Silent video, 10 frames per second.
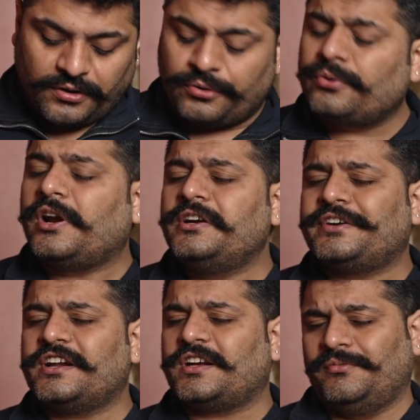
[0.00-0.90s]
Aurora
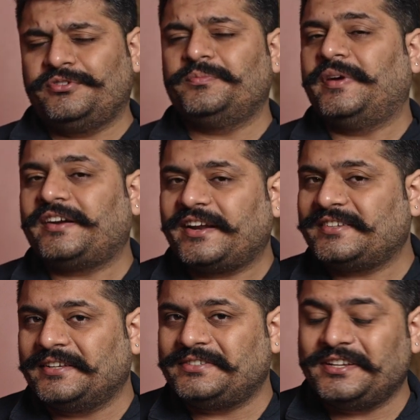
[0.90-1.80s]
Ultra comes with better
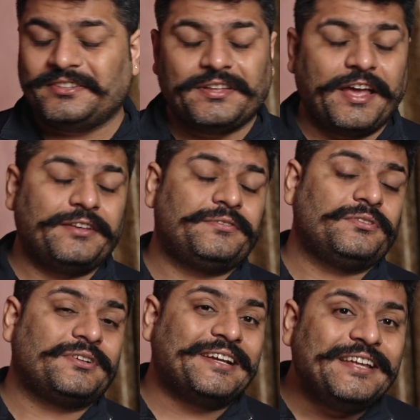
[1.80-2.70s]
accessories,
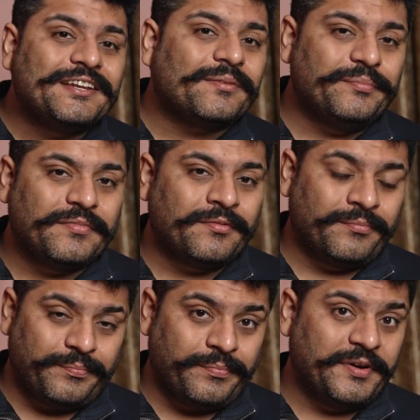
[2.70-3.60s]
has cleaner
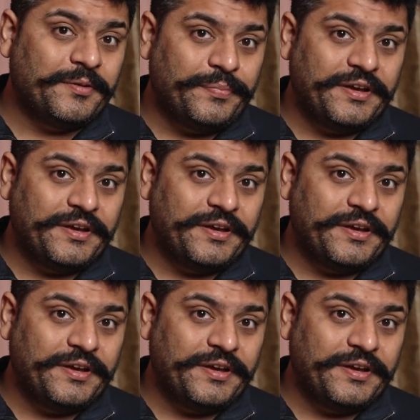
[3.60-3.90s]
mid